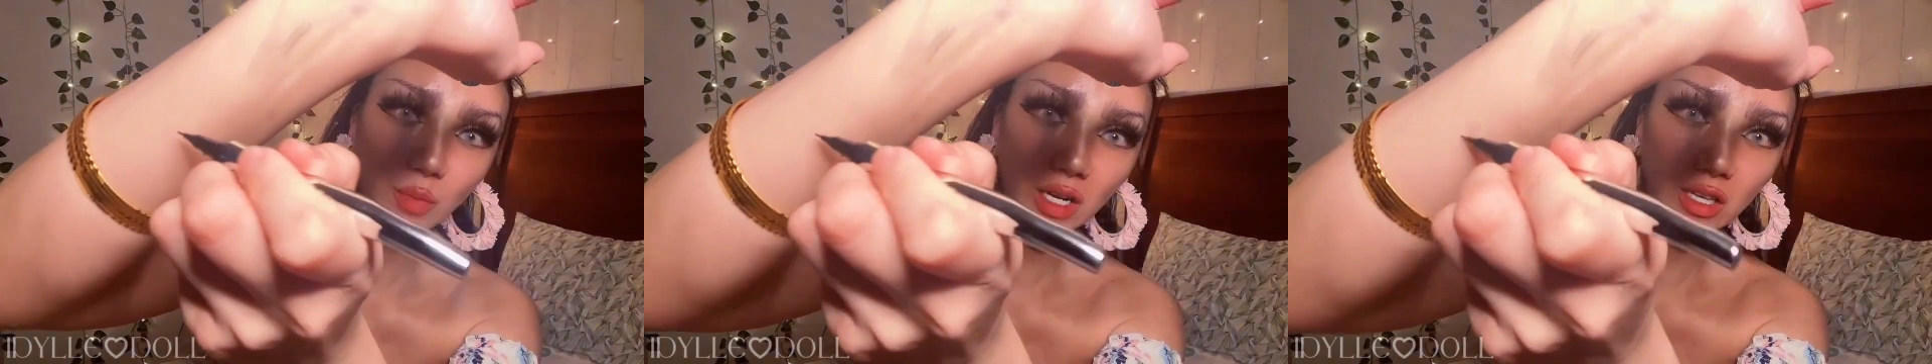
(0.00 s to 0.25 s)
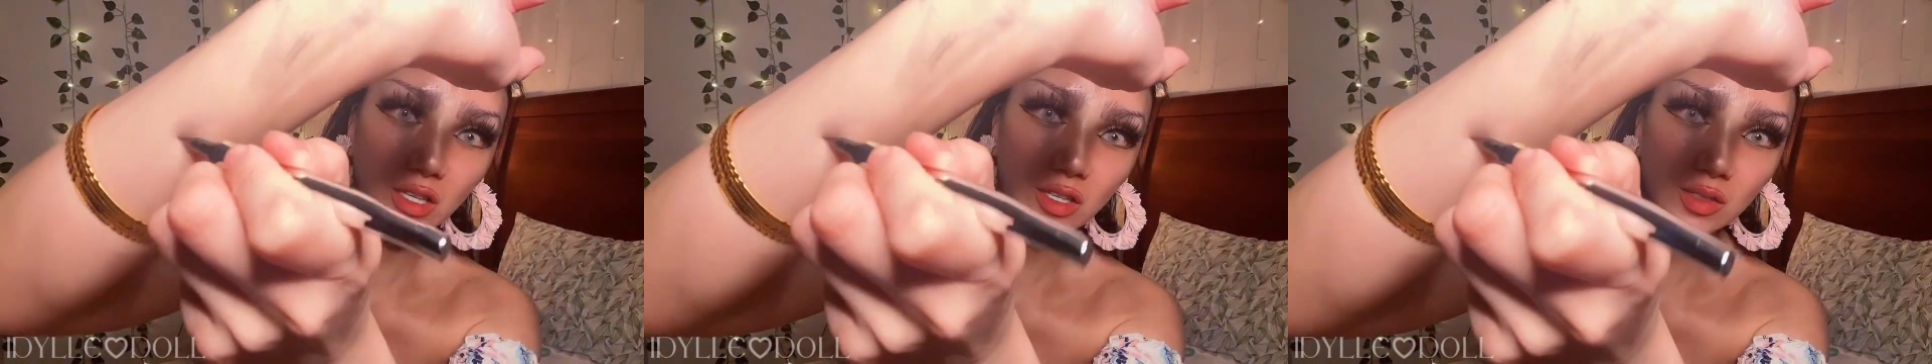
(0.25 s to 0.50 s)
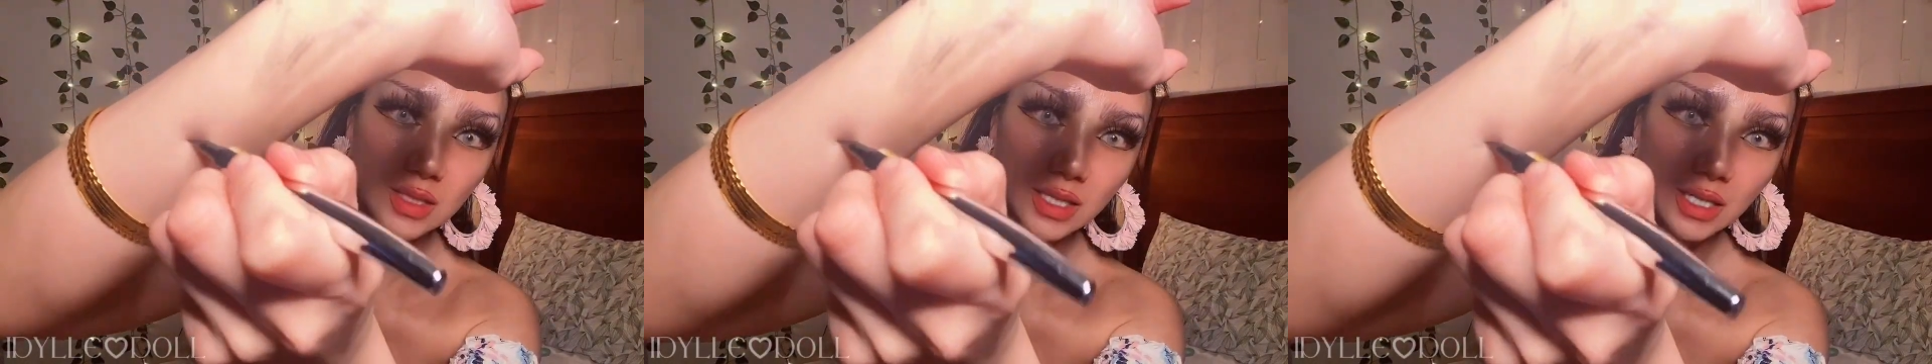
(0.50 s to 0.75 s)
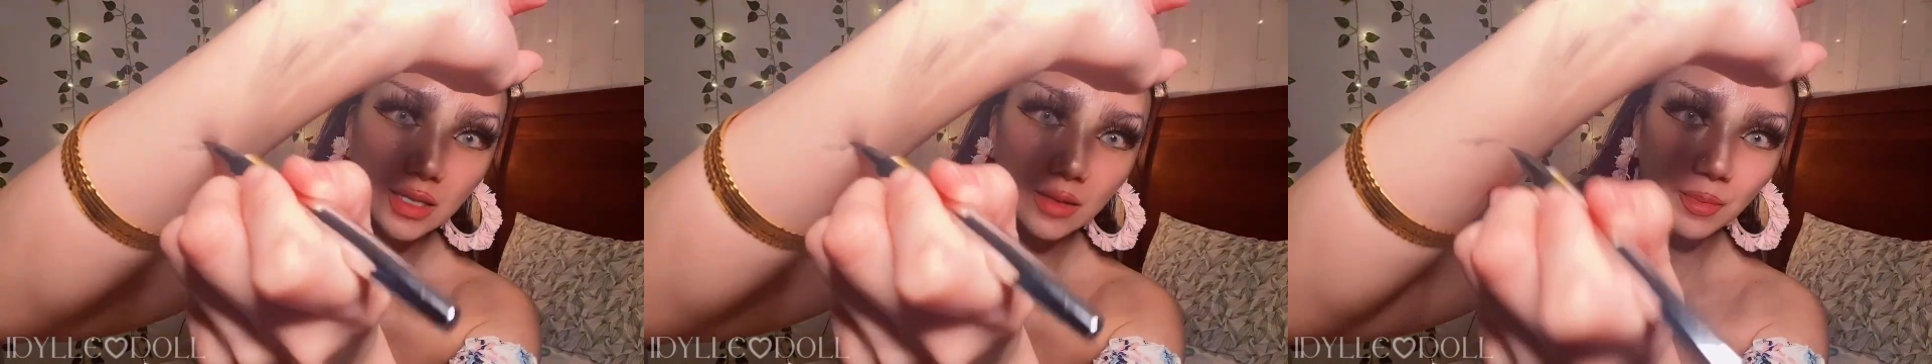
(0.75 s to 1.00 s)
and I use
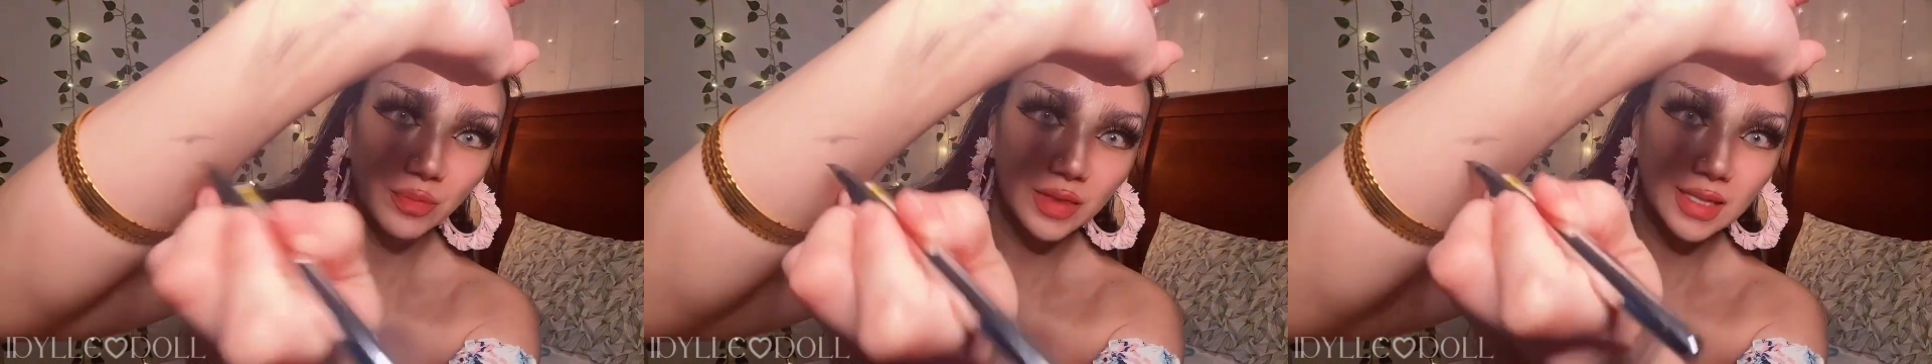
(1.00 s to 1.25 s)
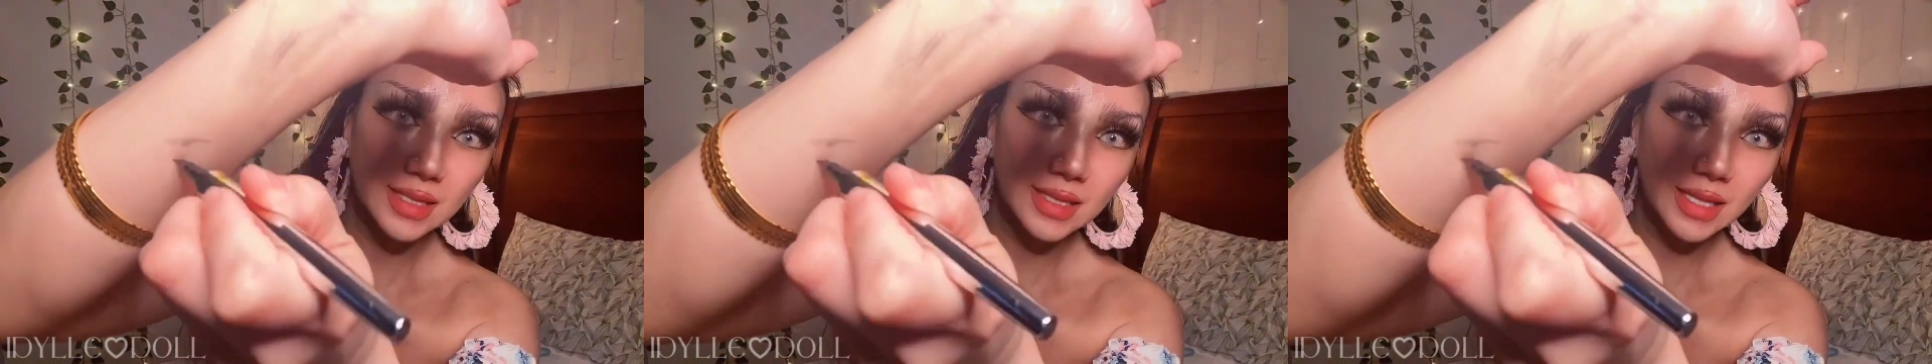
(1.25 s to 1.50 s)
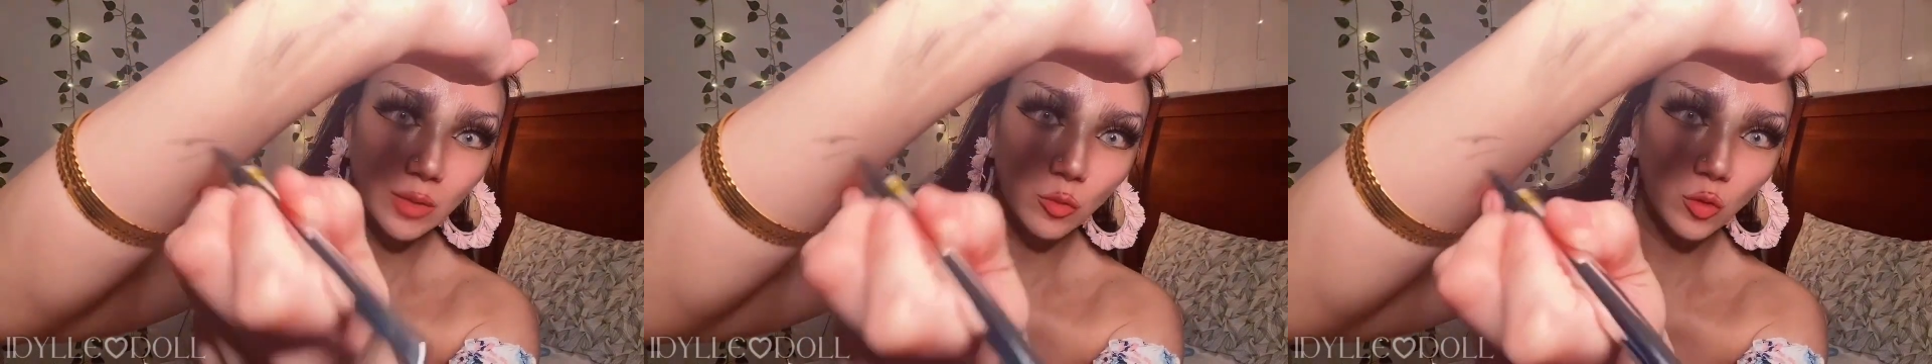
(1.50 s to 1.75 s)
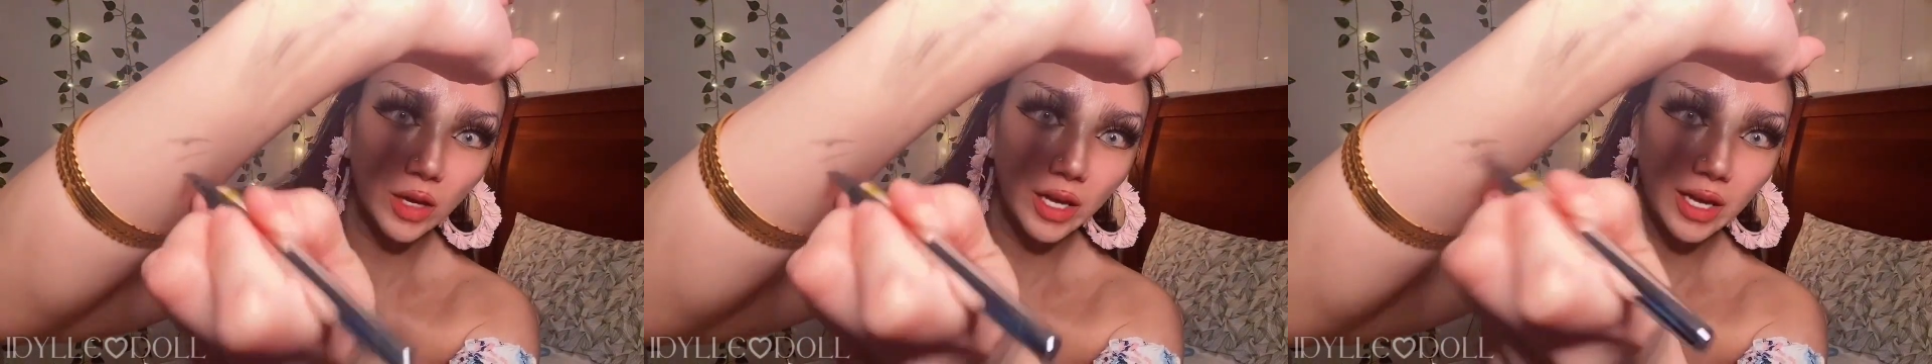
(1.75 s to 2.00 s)
it the
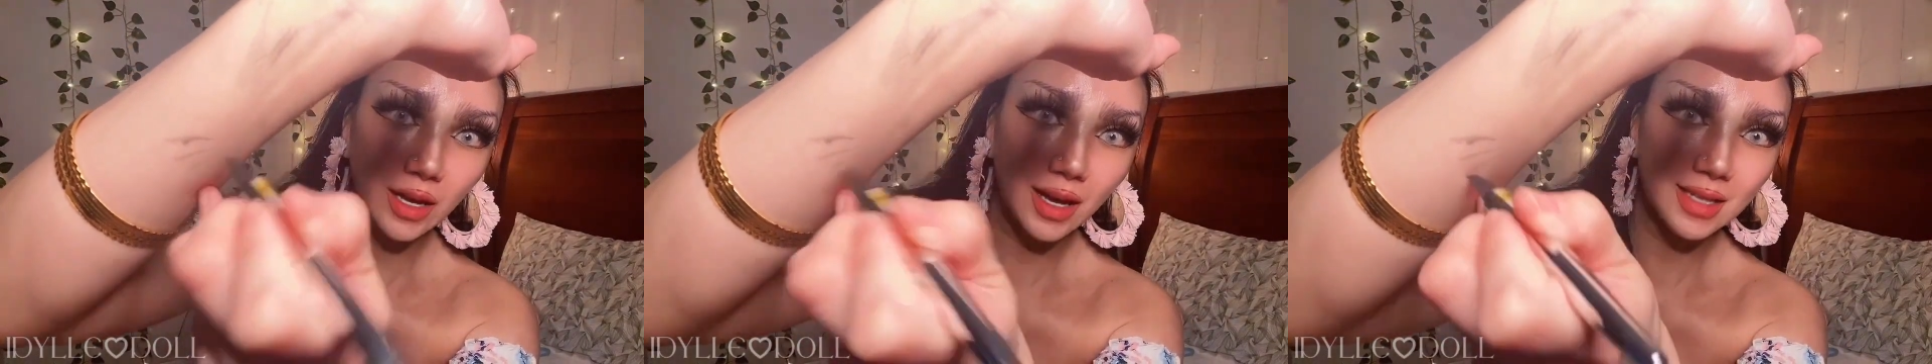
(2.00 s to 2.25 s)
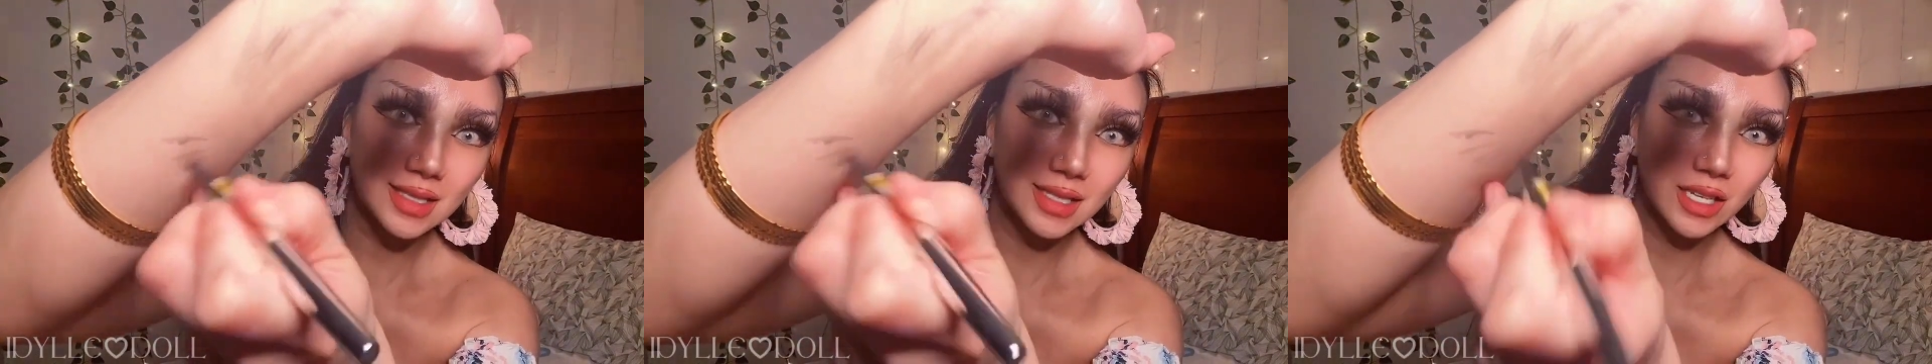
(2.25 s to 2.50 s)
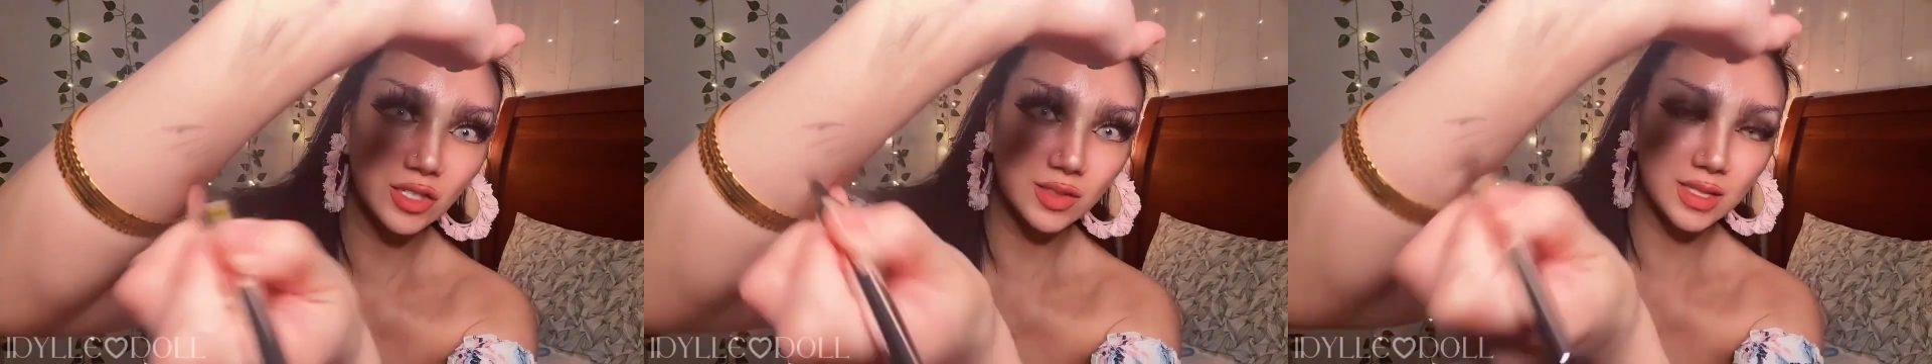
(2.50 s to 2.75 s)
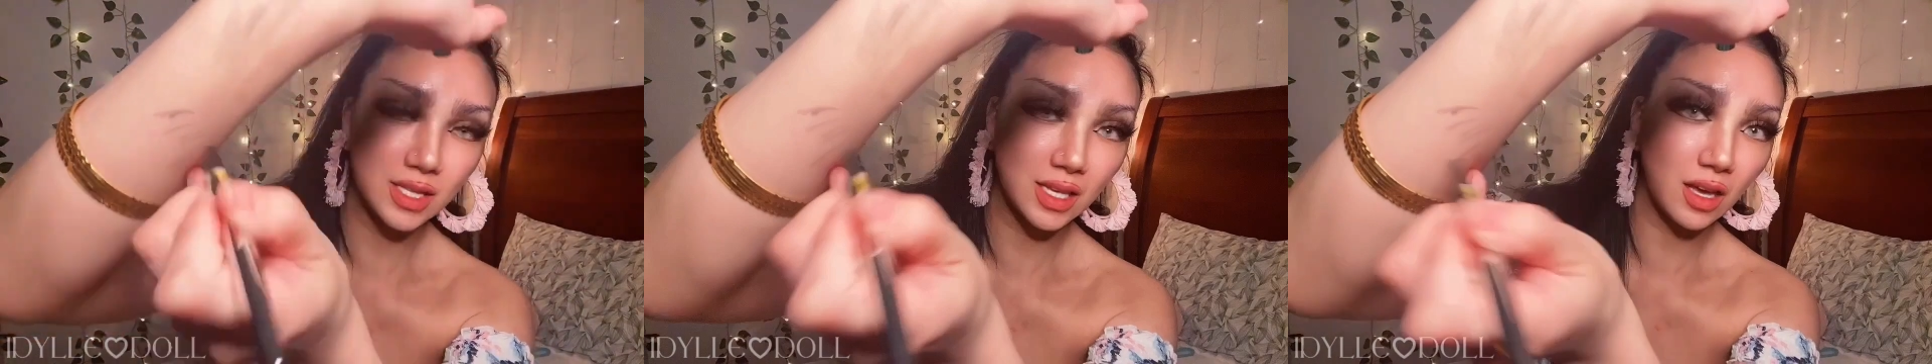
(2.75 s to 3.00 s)
same way as I
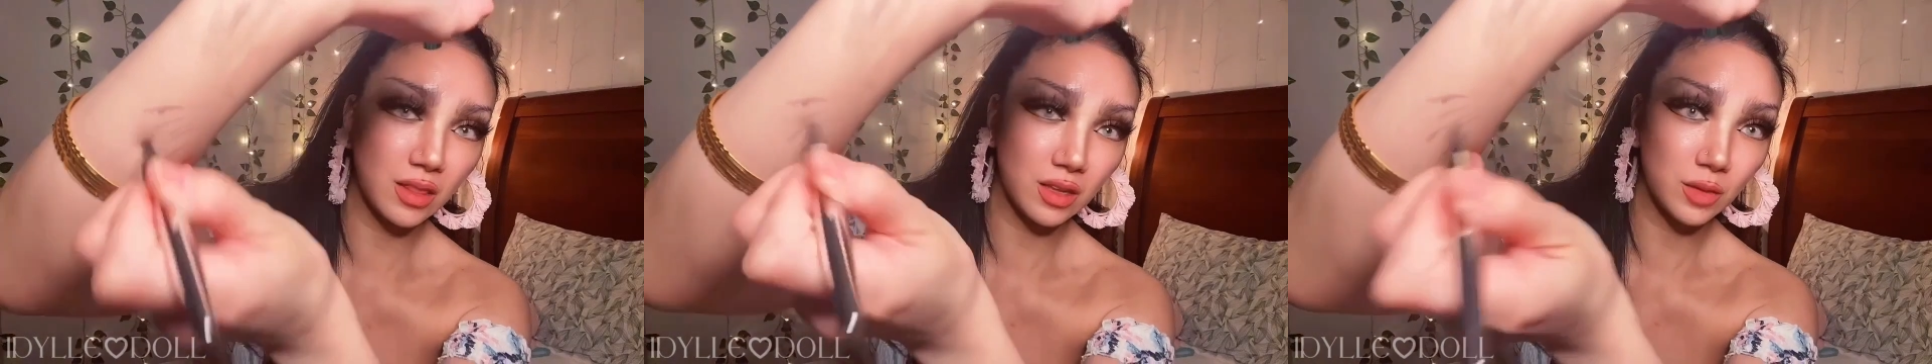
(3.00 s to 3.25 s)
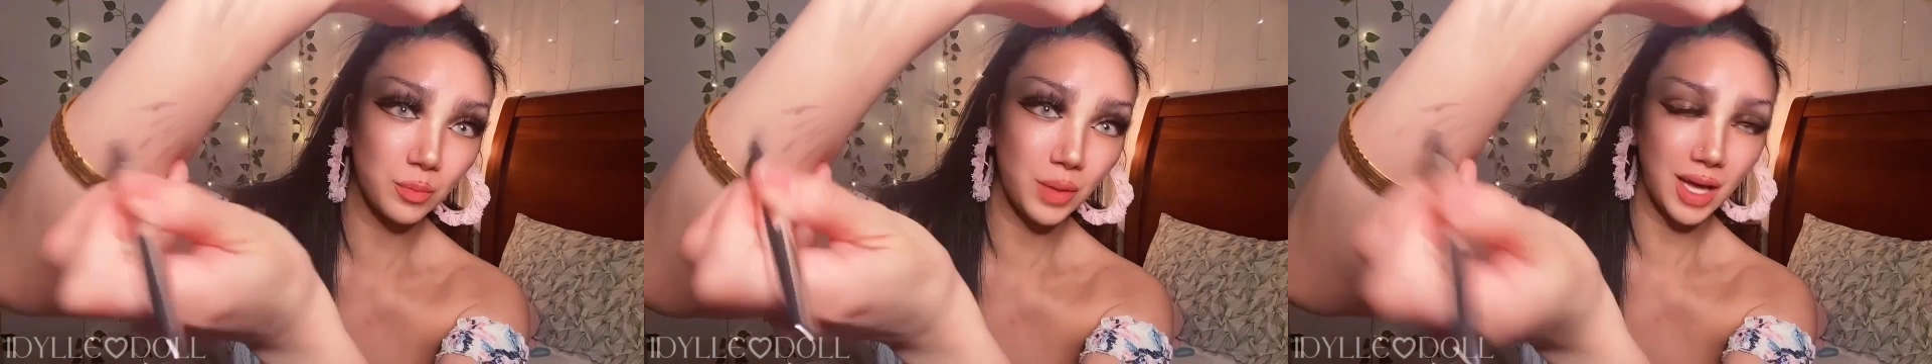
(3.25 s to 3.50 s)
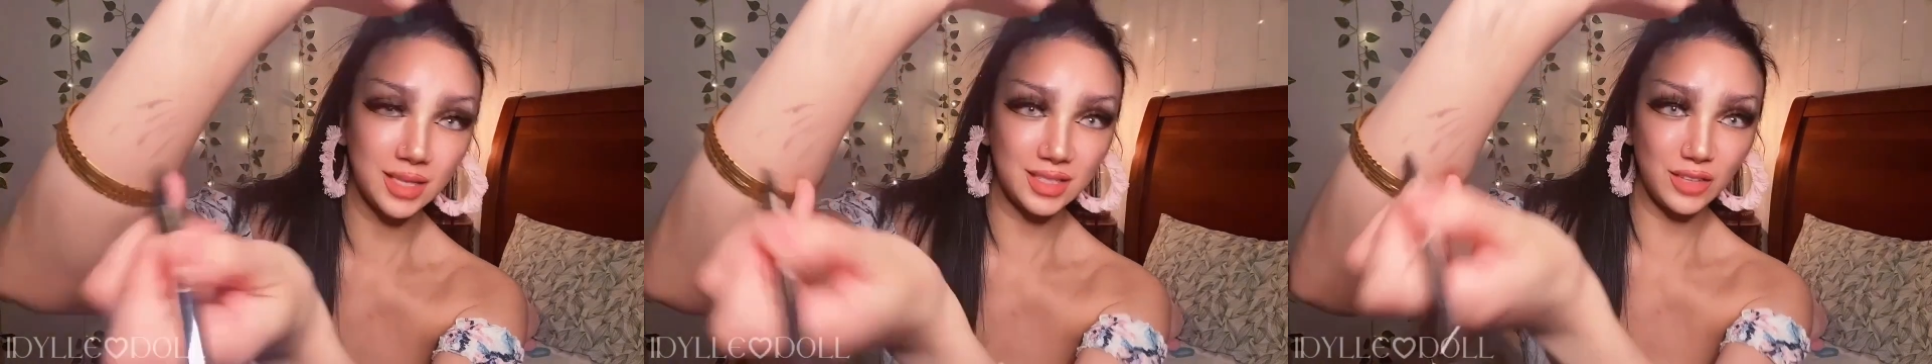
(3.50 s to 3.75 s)
use the other pen.